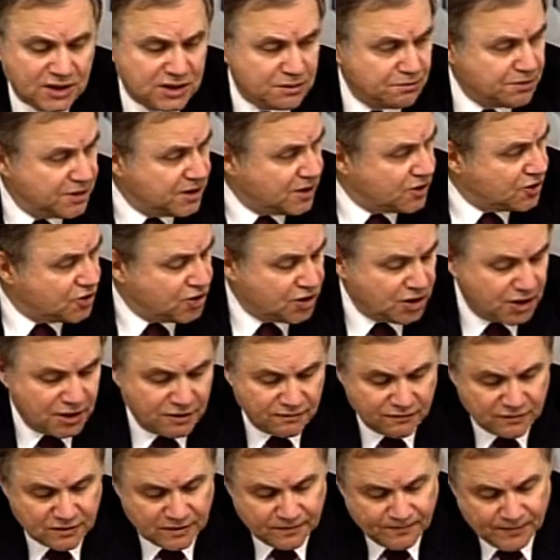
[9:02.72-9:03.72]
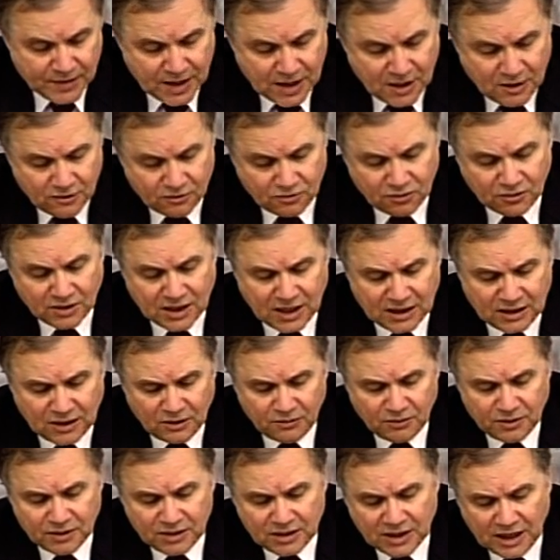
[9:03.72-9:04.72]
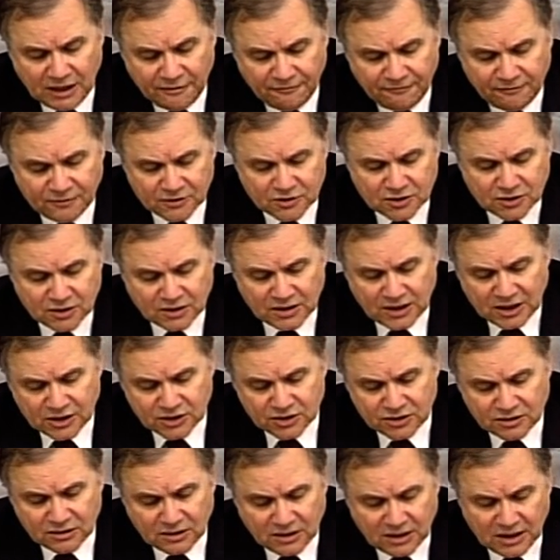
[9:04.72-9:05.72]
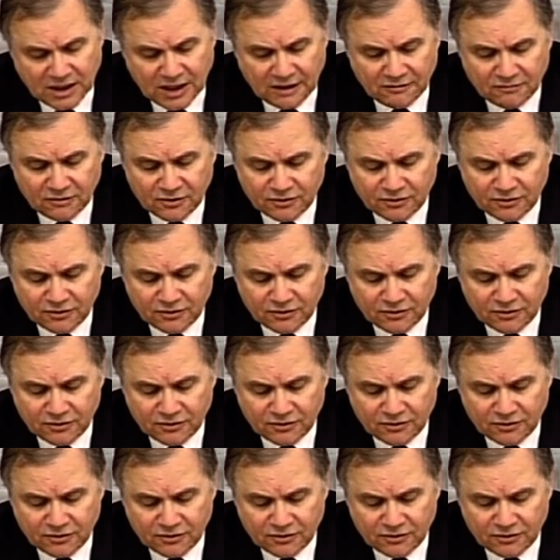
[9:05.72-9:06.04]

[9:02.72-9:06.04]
been achieved. Together with the efforts at national level,